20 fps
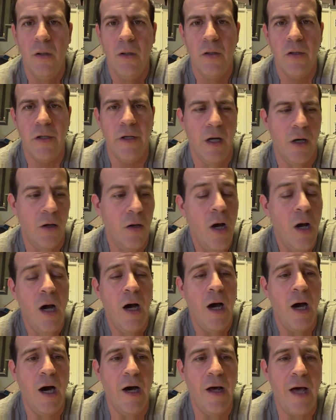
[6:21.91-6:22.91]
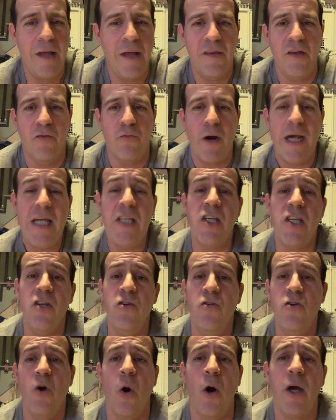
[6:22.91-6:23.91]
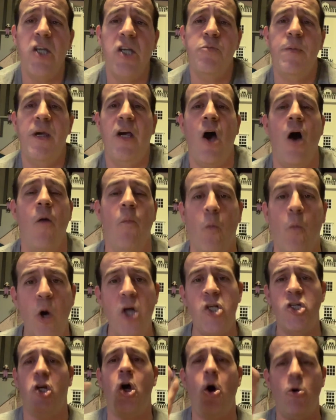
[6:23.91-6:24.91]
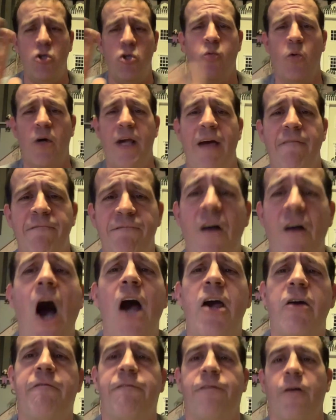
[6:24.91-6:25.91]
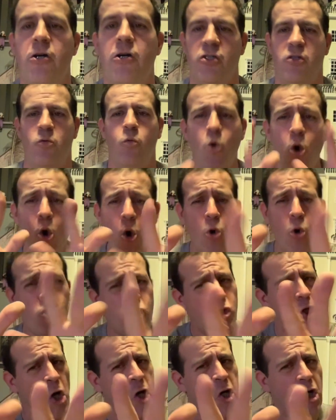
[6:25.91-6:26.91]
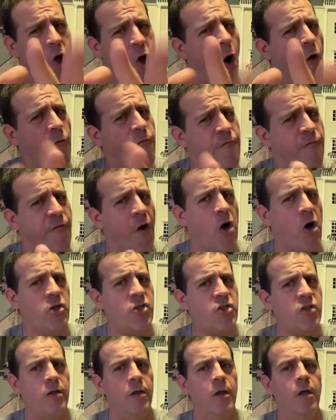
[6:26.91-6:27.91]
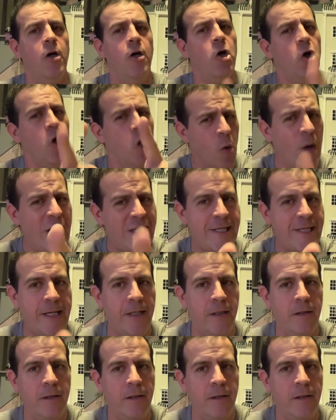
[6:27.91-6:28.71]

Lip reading: The race in New York has become which coach will get fired first. Who's going to go first? Who is it?